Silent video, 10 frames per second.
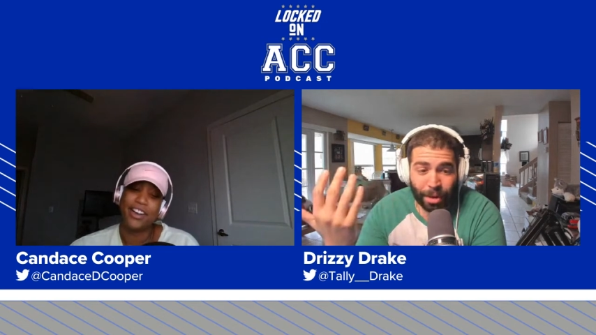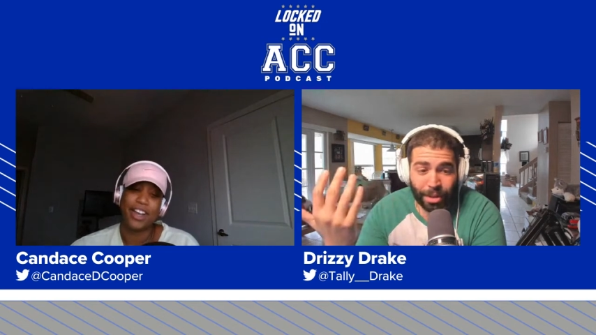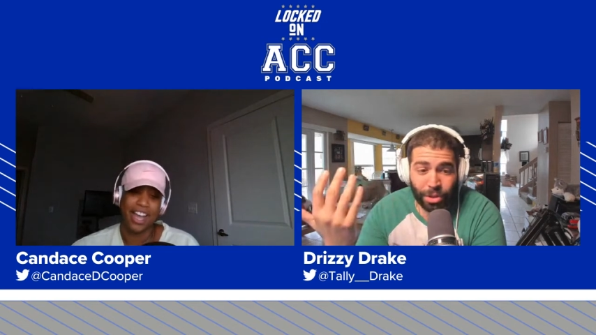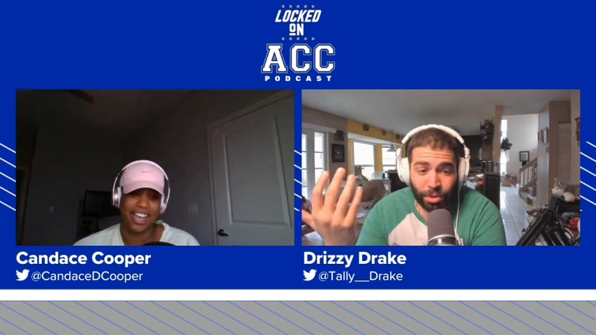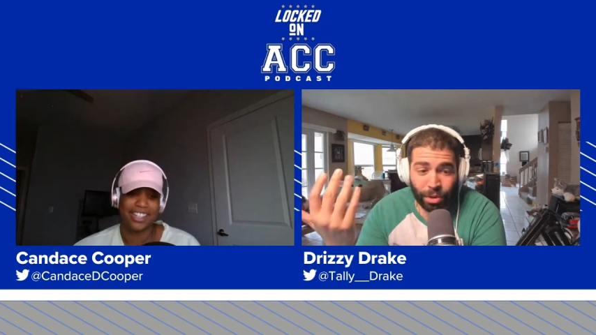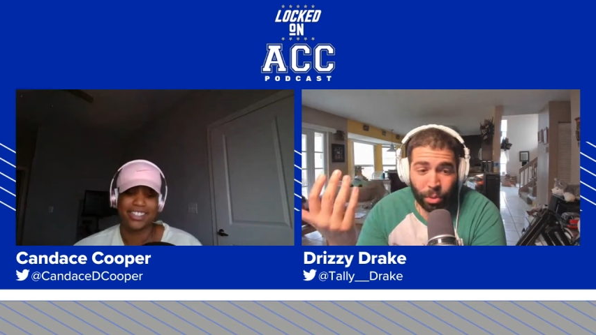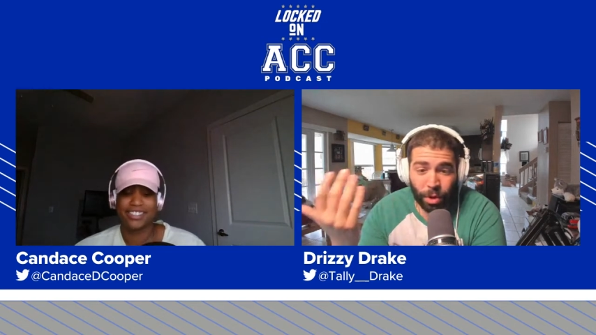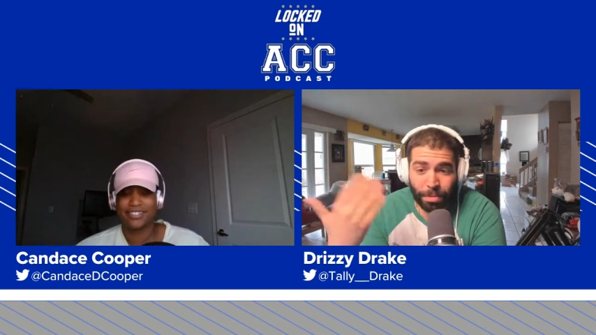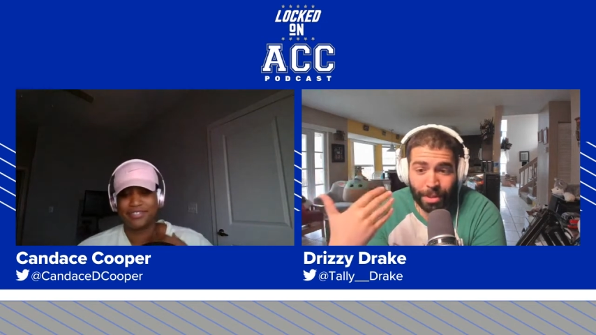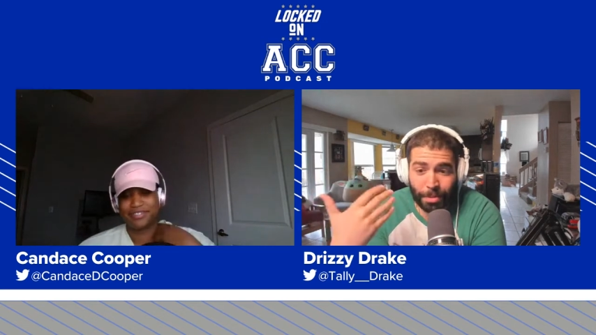Speaker 1: look, okay. I think so
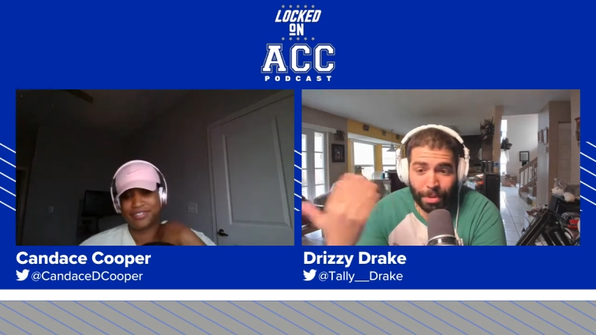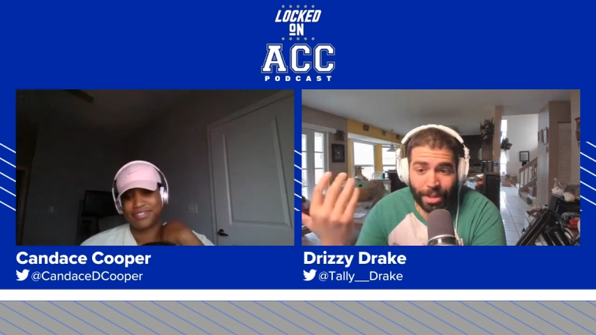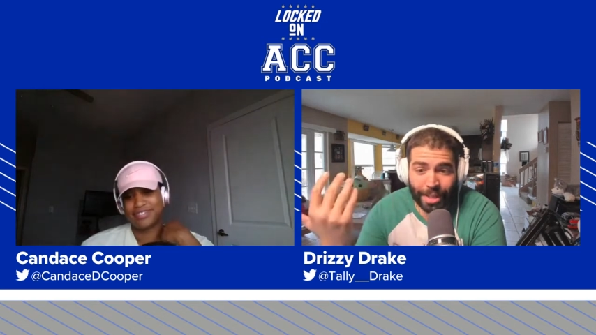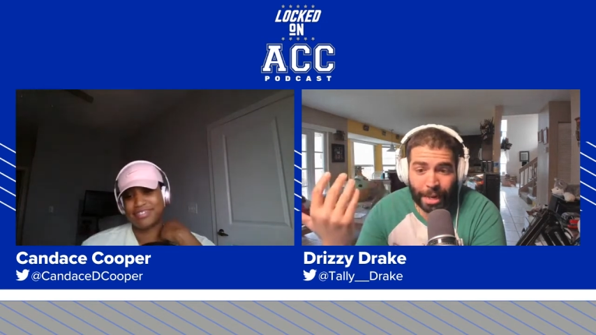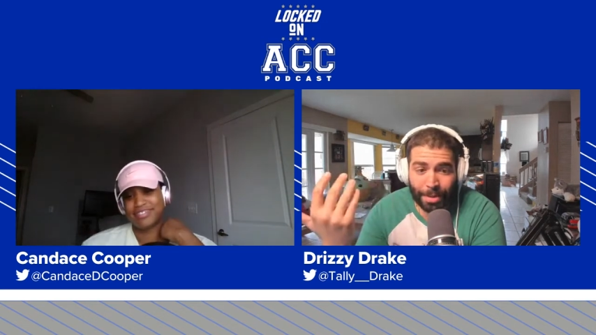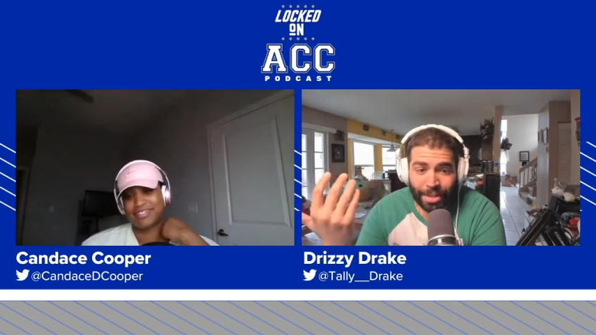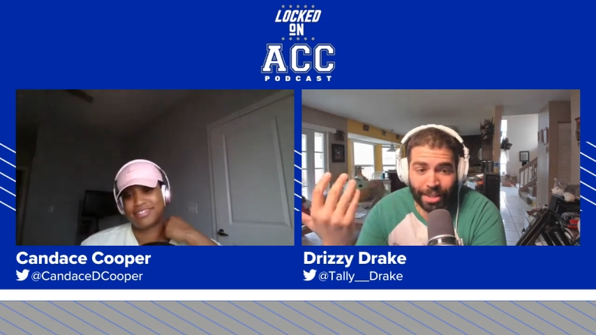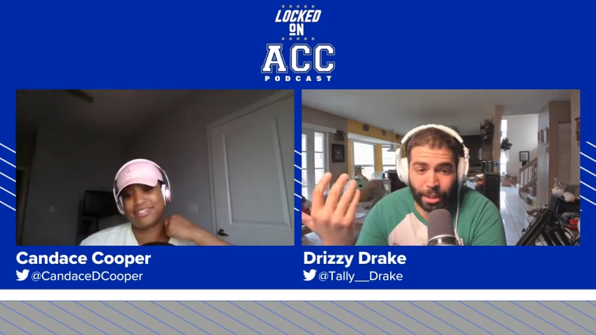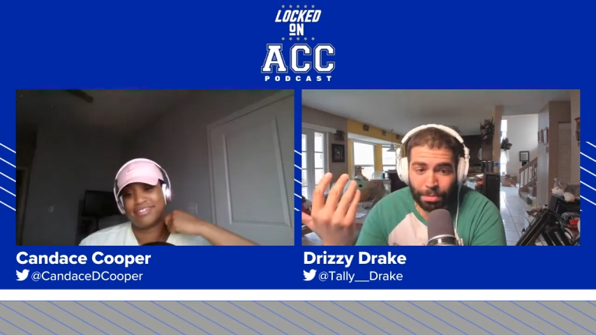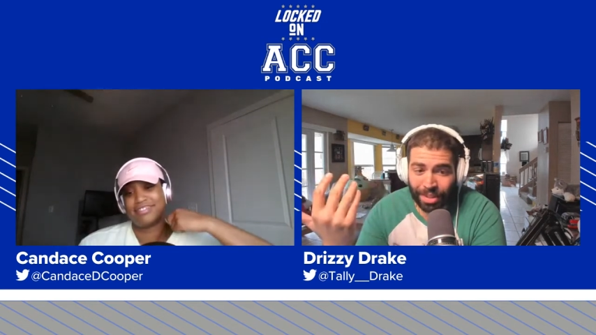far, we've been the best game I
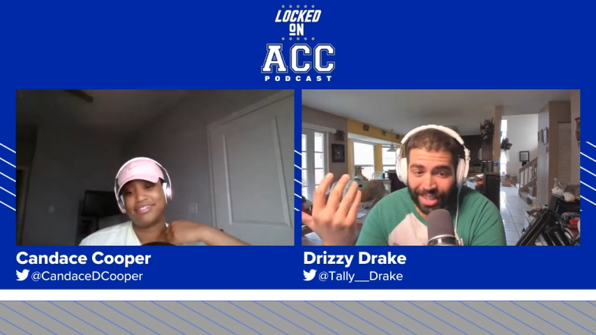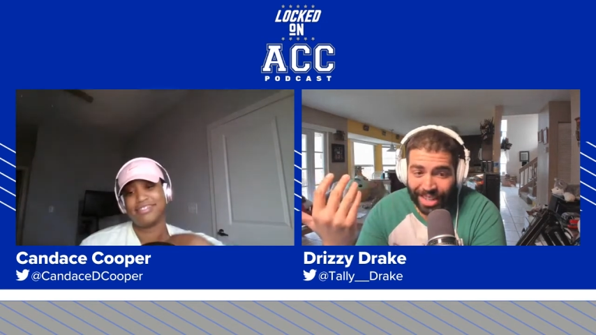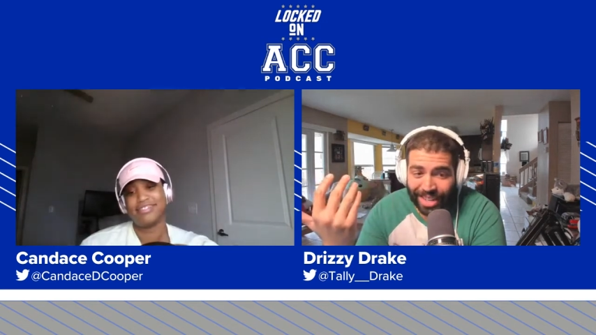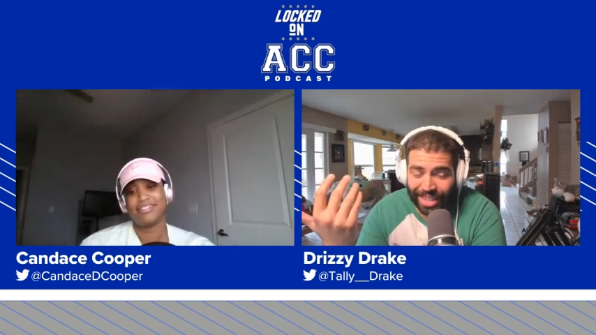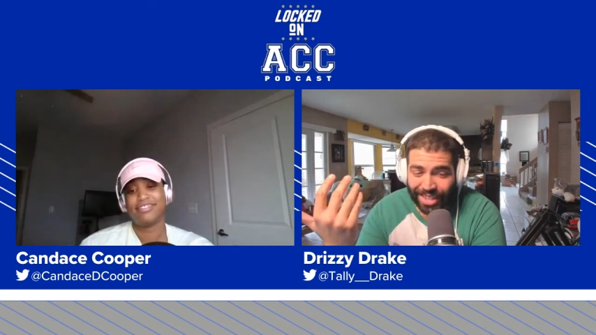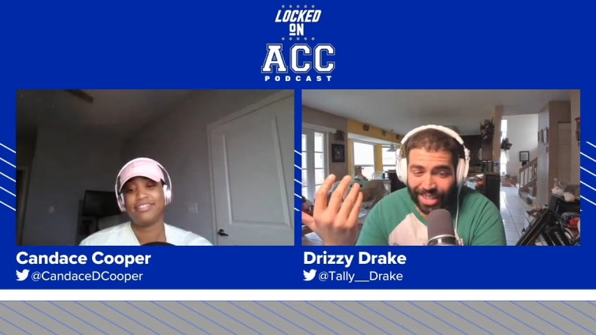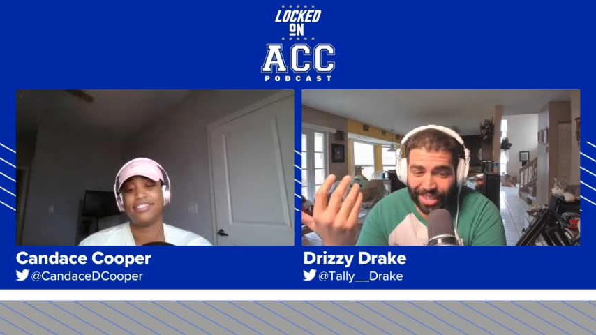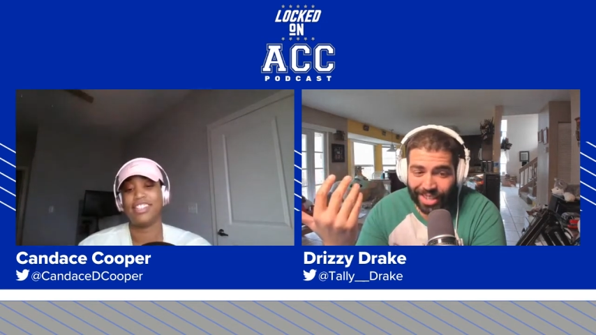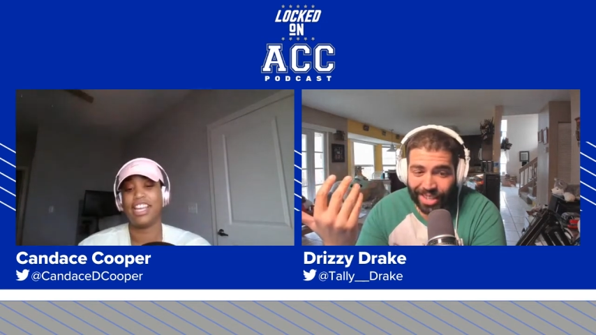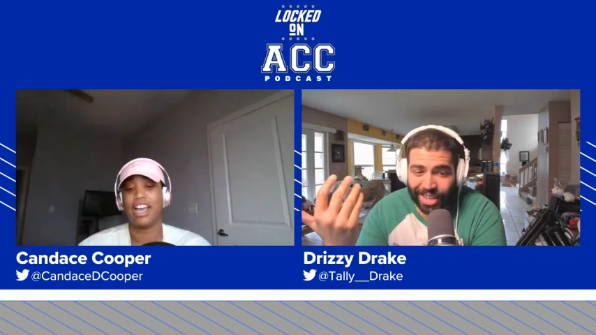think he's played, I
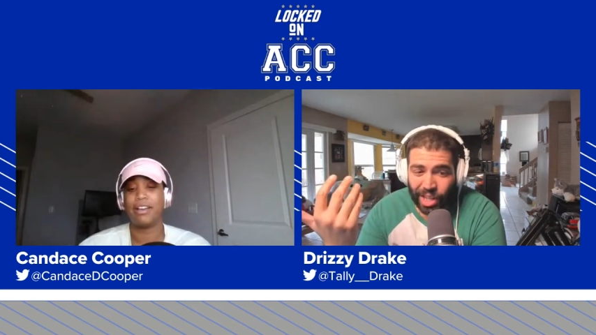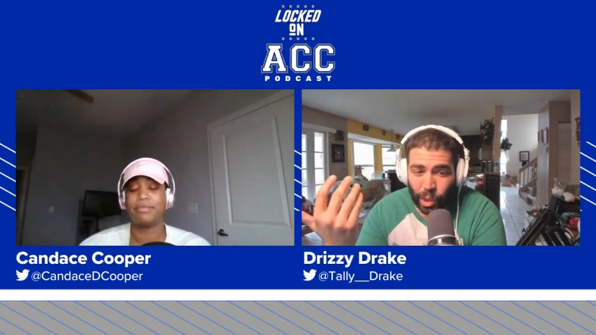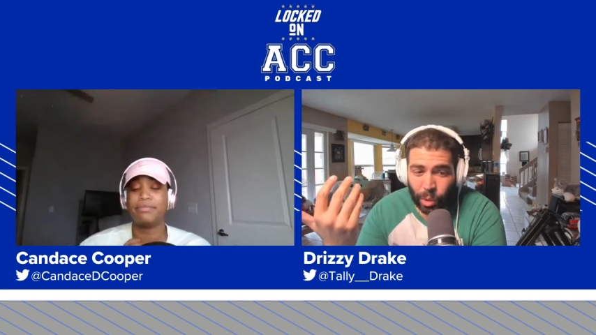think. Yeah.